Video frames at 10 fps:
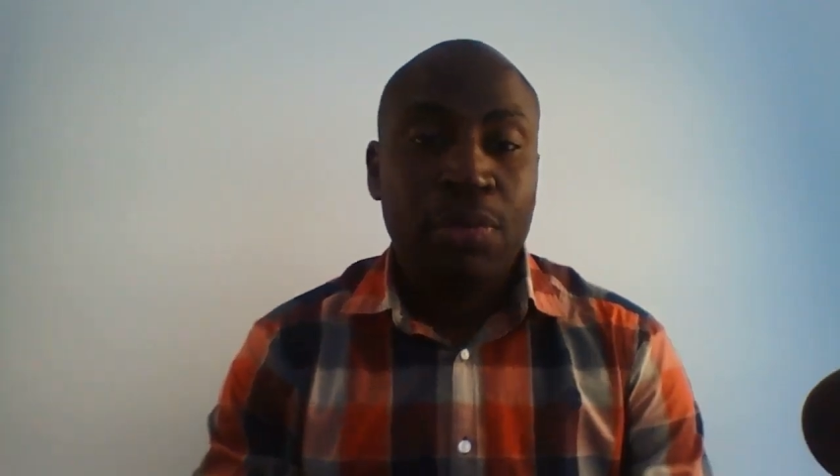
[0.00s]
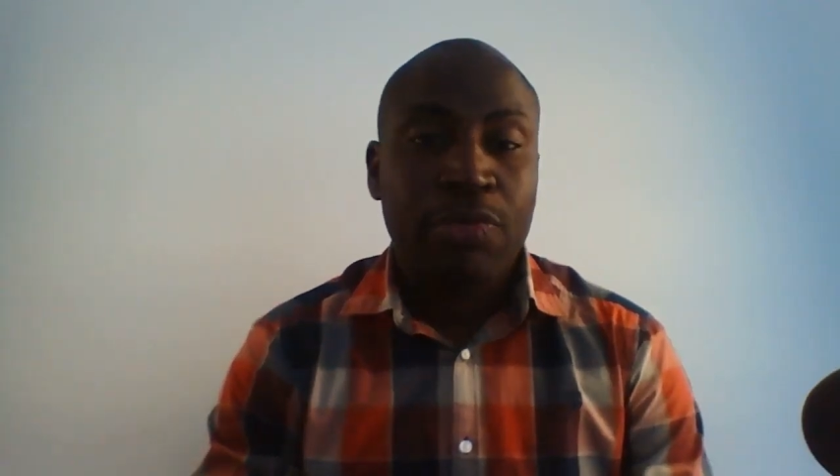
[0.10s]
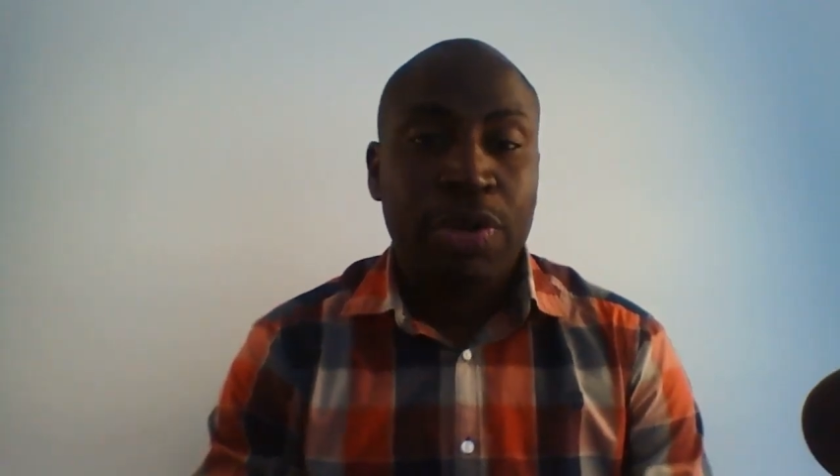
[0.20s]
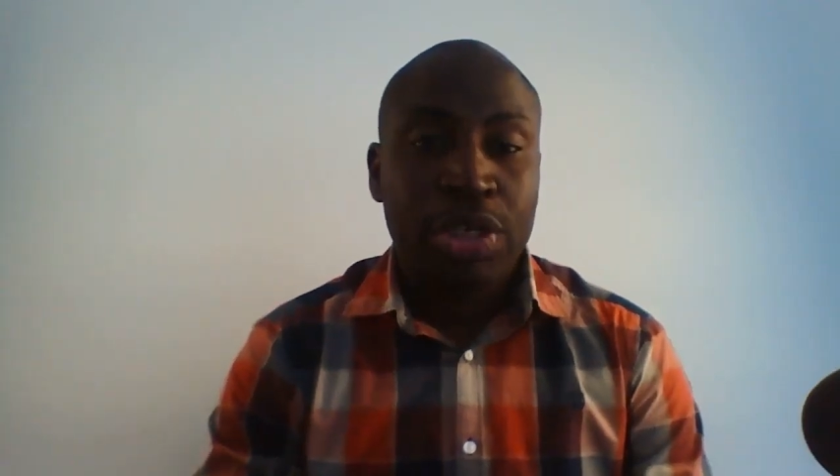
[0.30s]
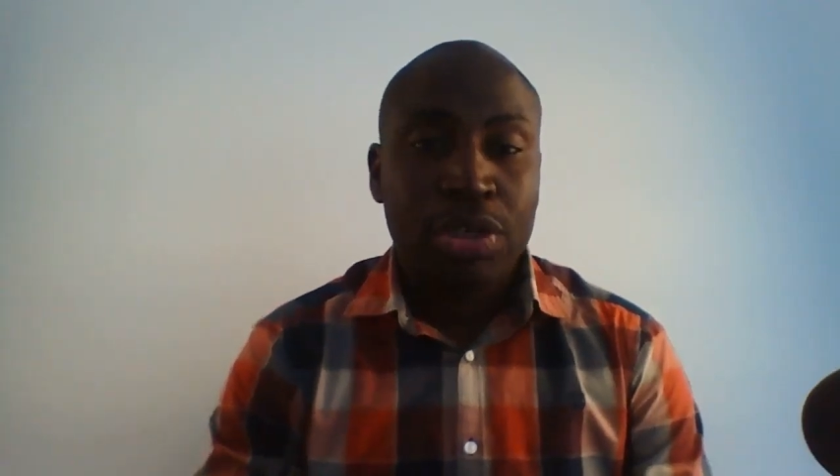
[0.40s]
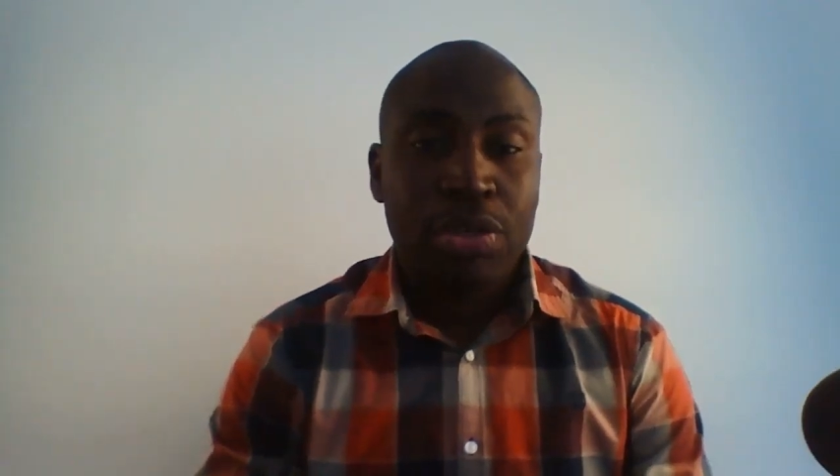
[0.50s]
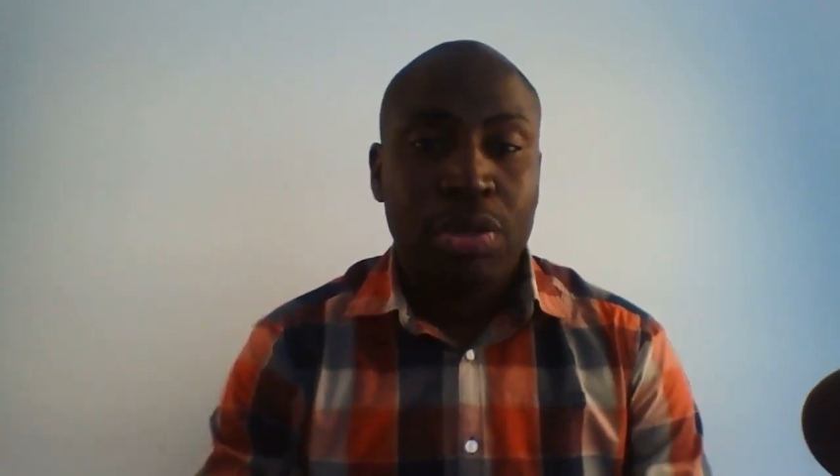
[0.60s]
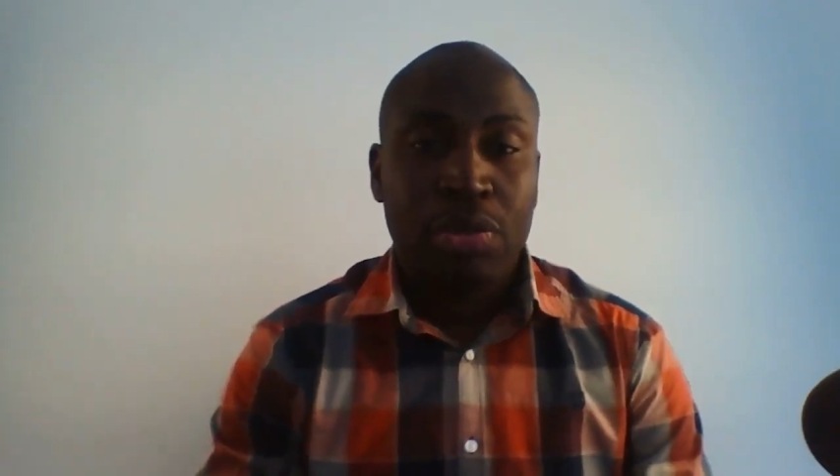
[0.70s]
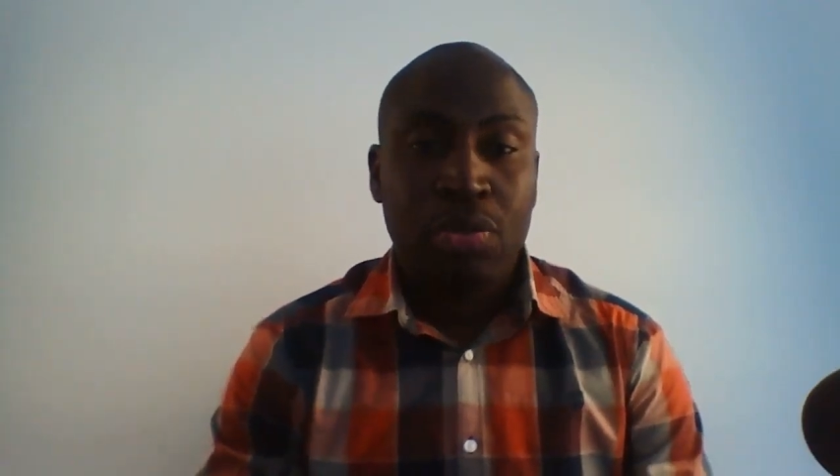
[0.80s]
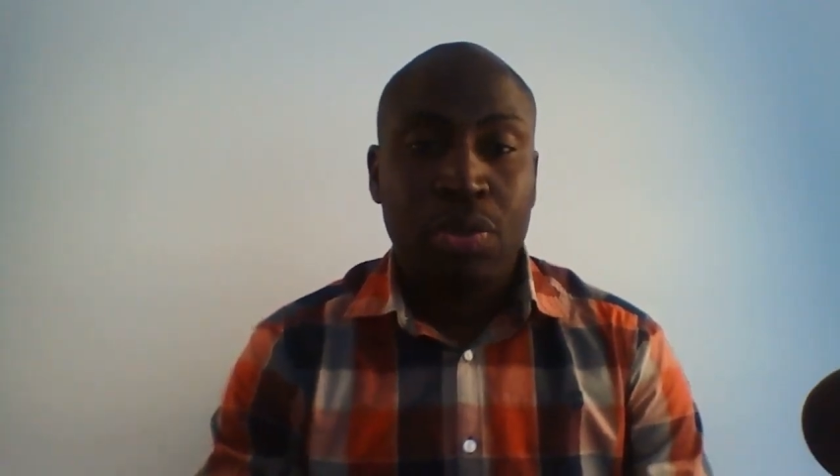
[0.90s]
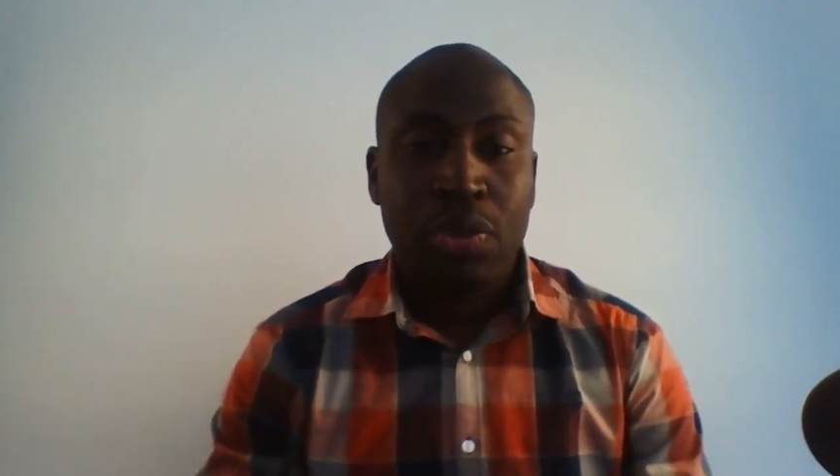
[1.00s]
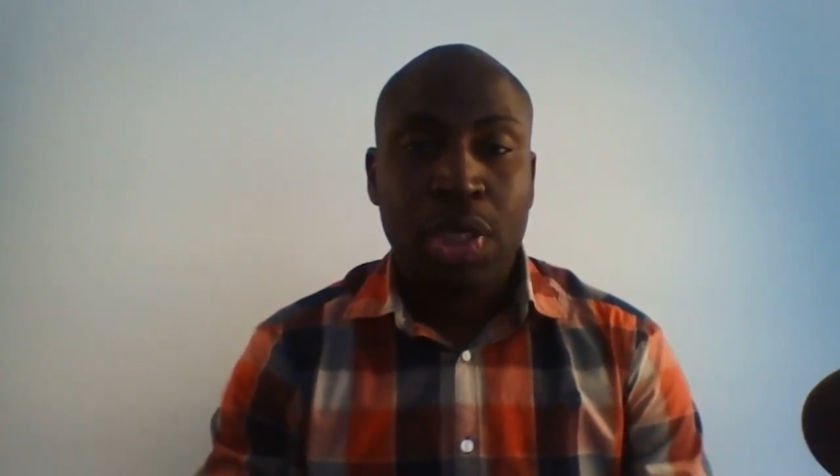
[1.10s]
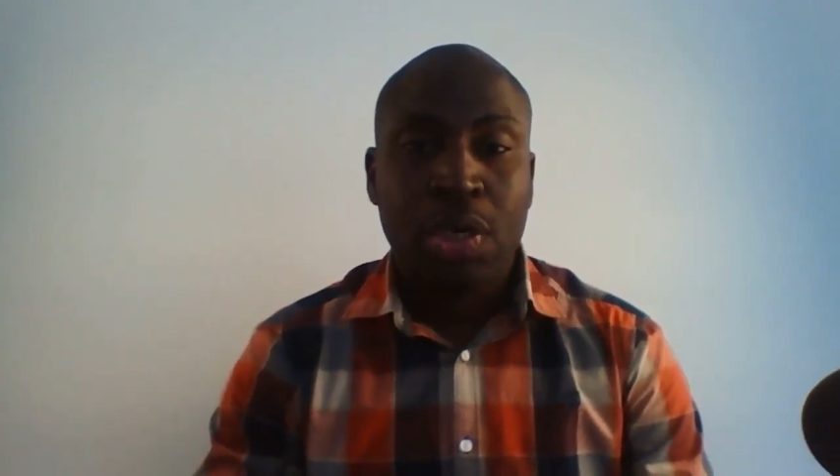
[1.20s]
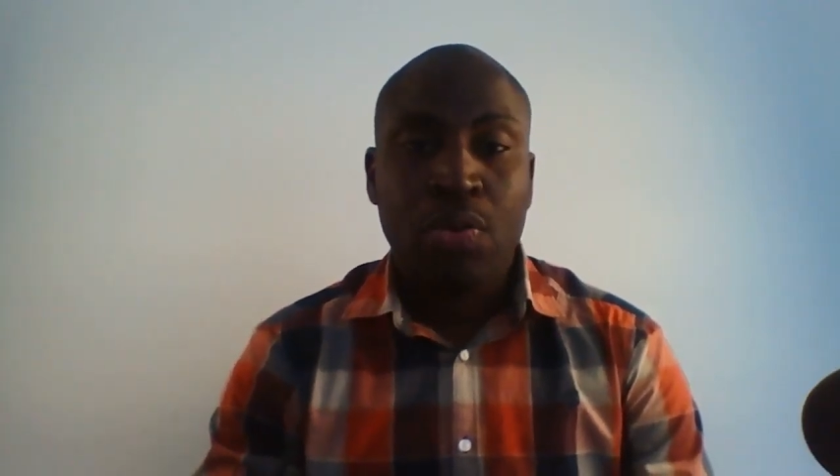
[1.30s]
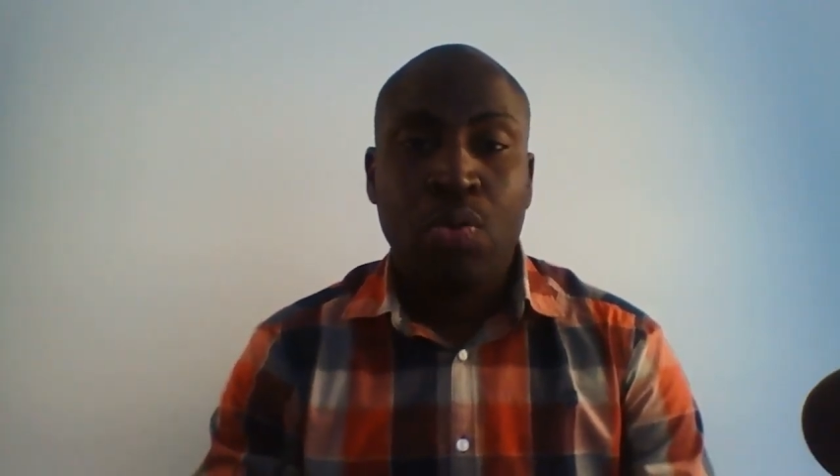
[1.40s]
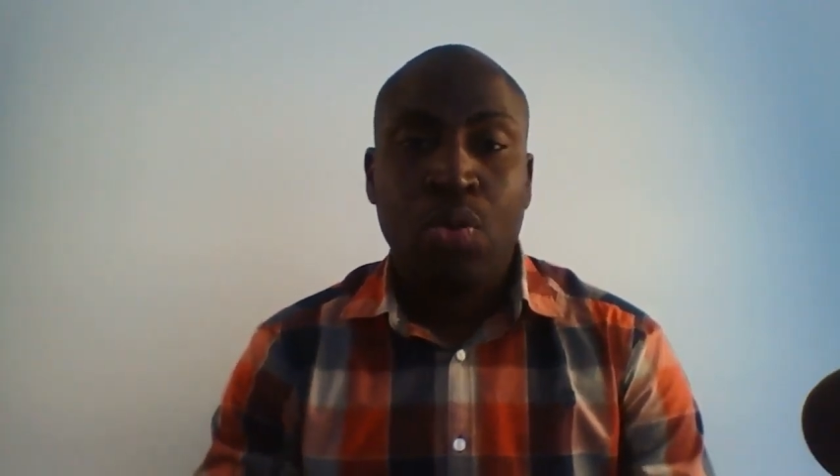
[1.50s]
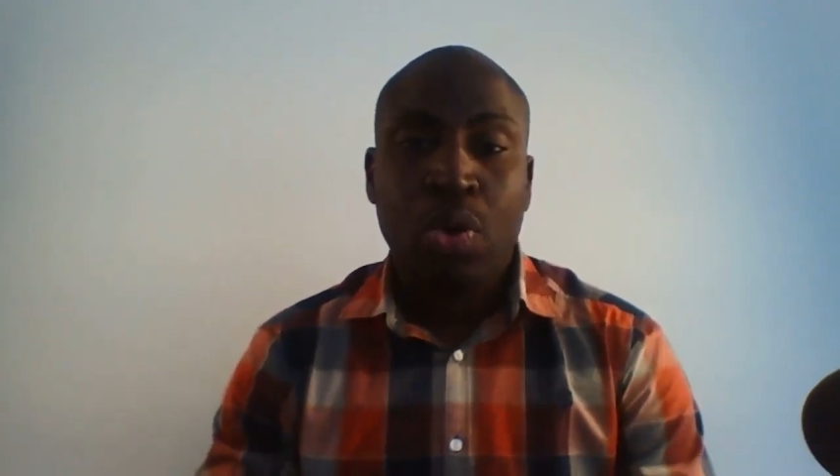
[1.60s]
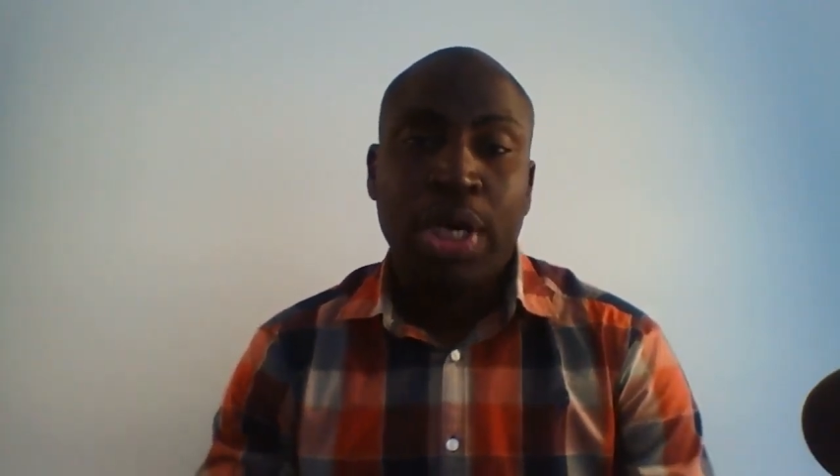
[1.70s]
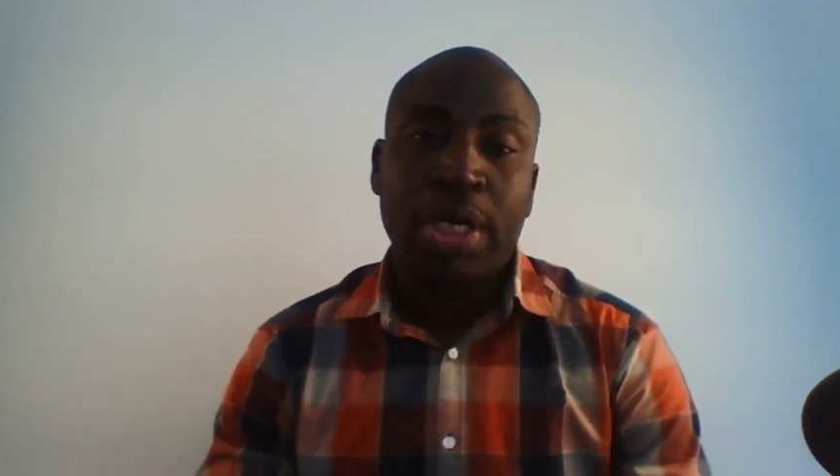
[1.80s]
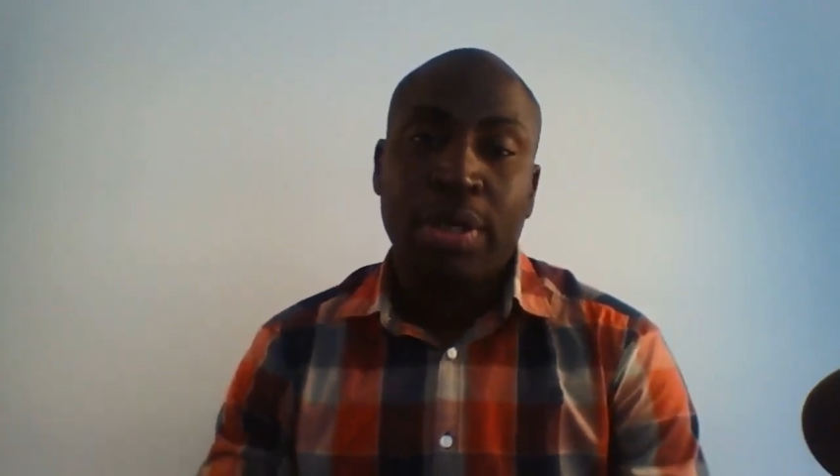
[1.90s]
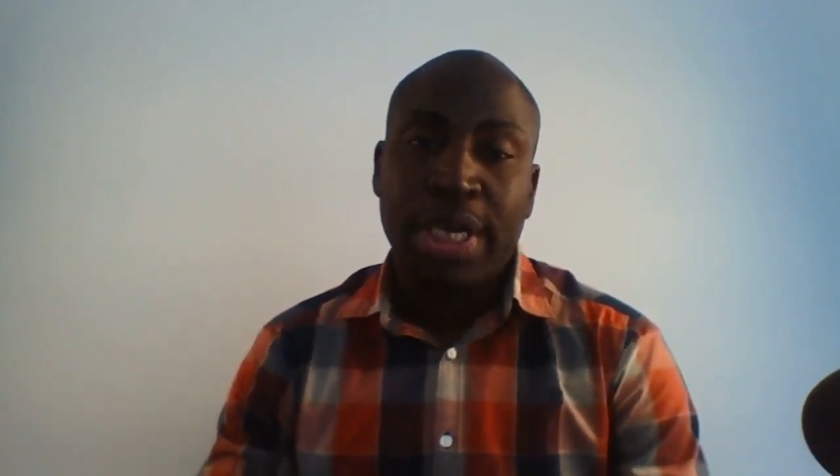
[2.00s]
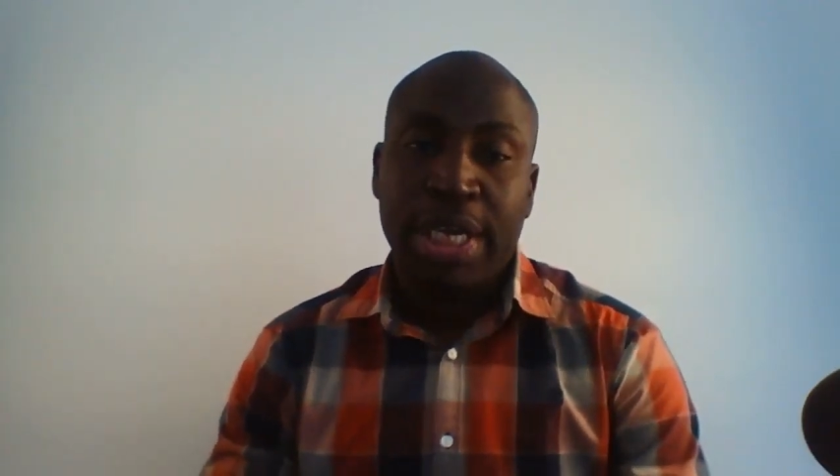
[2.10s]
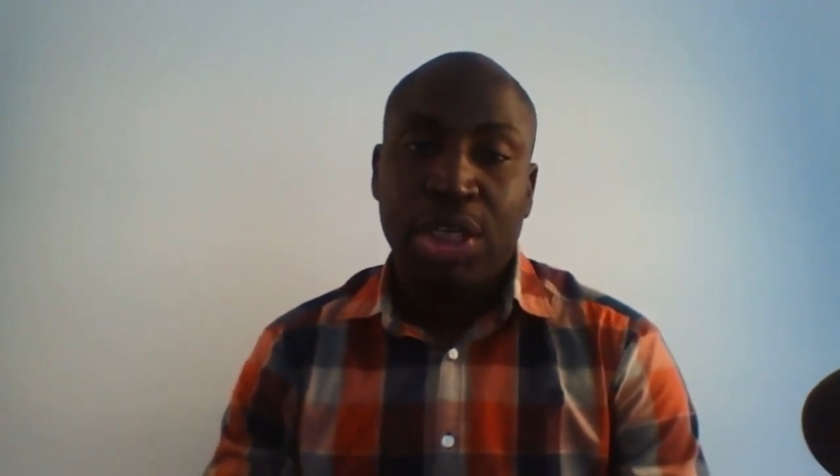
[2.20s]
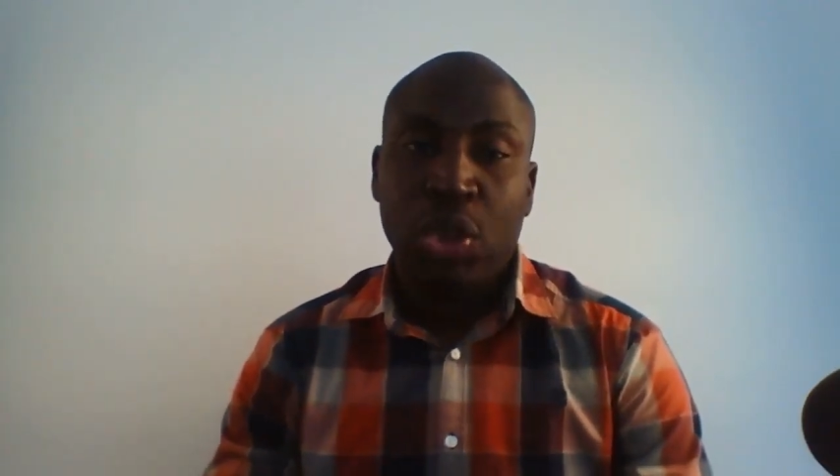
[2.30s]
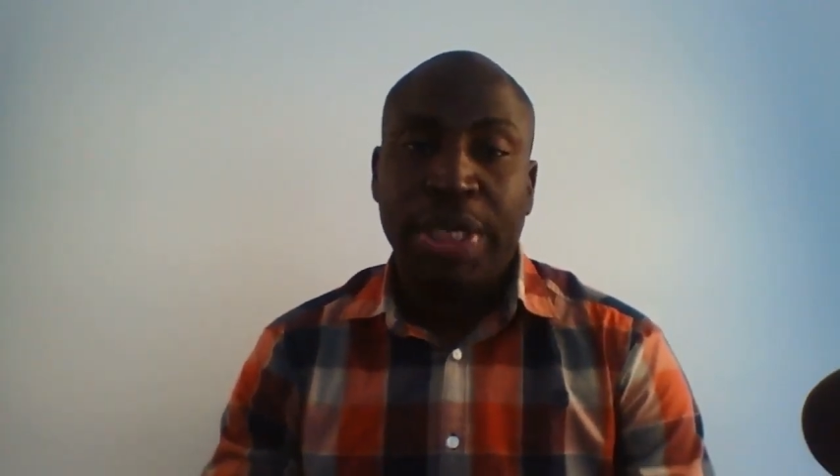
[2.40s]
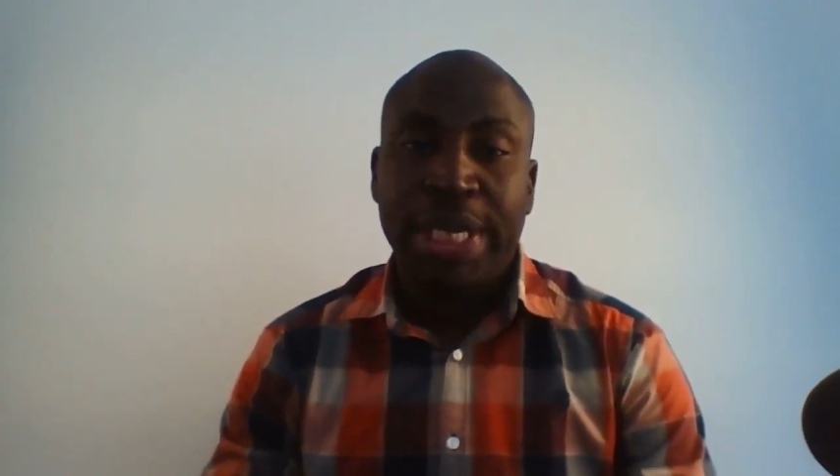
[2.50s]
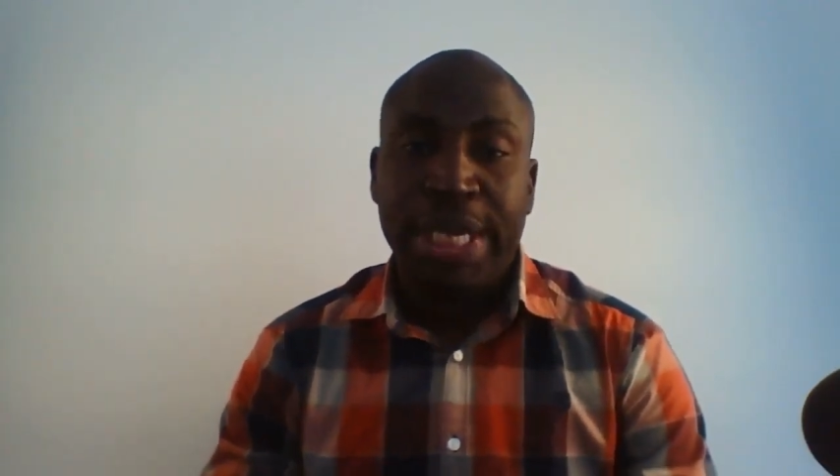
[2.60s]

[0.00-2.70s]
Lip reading: professionals who are looking to